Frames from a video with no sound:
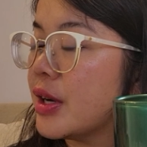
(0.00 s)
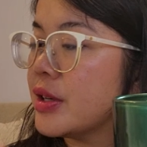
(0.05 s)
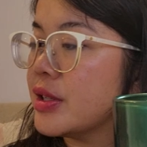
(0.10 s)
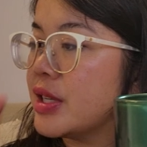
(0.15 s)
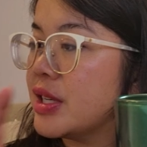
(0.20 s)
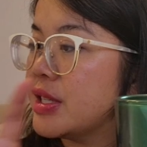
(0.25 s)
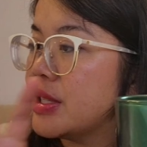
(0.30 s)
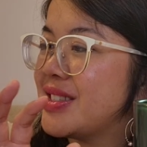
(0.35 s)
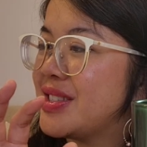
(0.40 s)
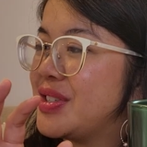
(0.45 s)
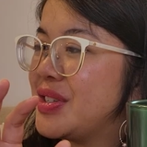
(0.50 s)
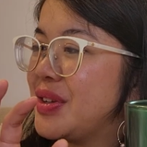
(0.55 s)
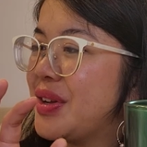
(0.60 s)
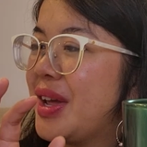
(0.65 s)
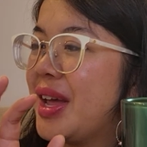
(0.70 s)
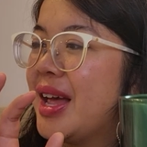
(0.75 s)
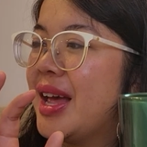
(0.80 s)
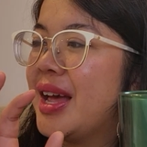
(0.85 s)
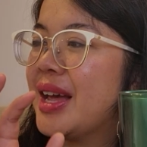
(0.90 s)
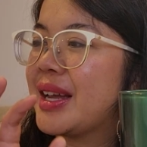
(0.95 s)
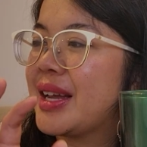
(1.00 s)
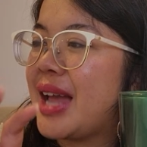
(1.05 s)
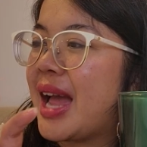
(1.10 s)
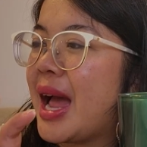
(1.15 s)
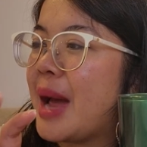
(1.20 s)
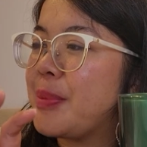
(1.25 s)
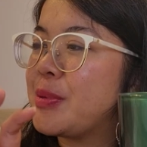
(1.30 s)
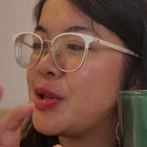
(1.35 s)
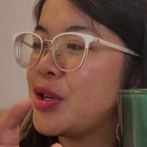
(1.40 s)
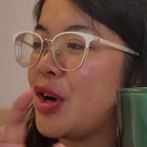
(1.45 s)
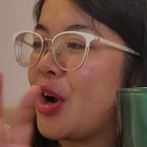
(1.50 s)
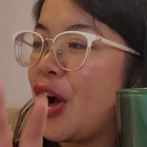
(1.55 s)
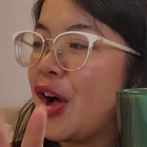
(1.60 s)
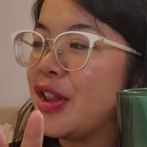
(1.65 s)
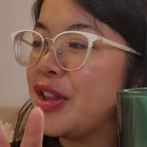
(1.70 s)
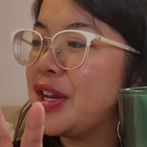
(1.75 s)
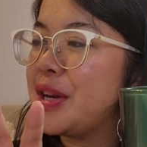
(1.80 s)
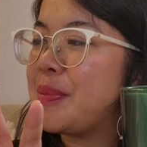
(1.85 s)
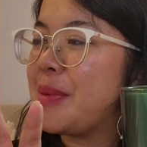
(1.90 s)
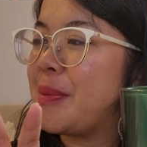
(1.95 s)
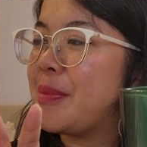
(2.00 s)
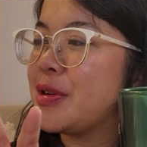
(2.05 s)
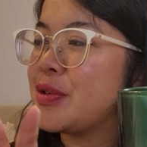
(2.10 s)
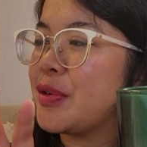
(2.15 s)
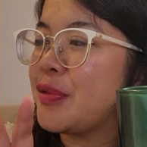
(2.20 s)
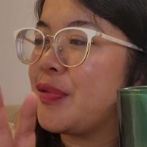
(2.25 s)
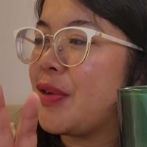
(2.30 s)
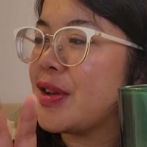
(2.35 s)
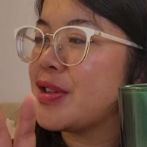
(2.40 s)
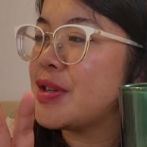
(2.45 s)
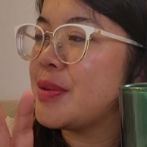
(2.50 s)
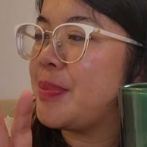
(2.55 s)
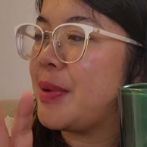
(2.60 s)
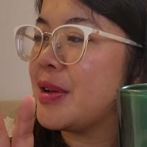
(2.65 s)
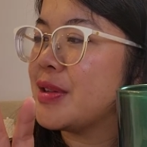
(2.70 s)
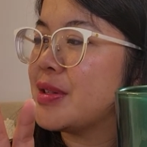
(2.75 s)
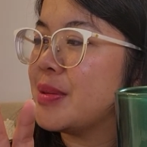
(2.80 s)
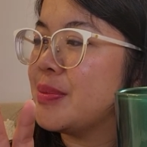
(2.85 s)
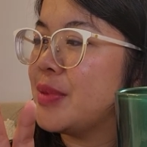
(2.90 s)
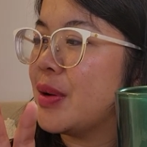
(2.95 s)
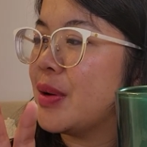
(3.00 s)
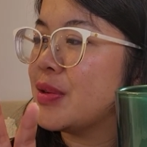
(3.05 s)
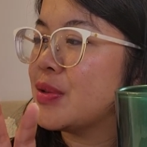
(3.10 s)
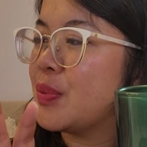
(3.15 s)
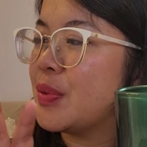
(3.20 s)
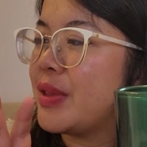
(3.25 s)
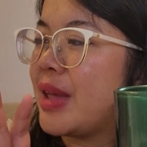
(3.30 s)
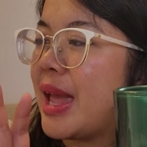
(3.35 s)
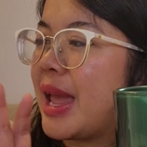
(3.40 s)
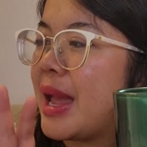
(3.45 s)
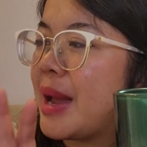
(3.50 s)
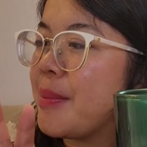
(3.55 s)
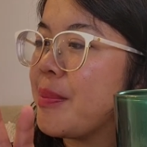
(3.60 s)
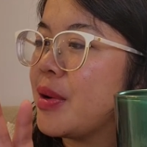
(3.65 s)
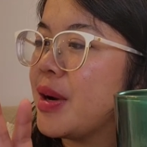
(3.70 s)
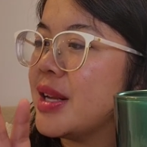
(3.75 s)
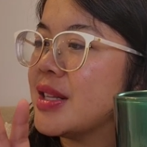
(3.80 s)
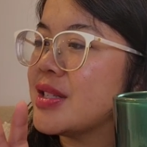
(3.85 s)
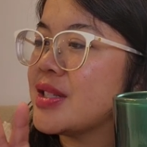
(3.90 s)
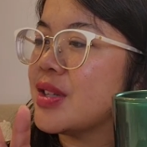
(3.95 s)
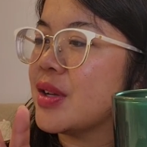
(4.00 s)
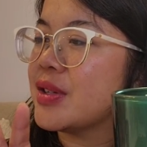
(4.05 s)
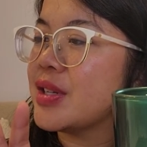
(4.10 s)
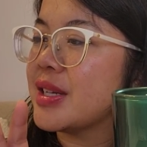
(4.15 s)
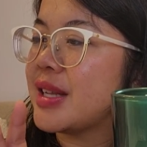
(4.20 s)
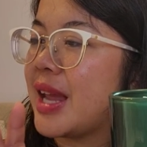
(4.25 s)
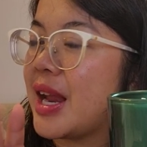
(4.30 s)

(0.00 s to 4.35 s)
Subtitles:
are is to capture holiday memories with Foster Balsam notes with amber and salted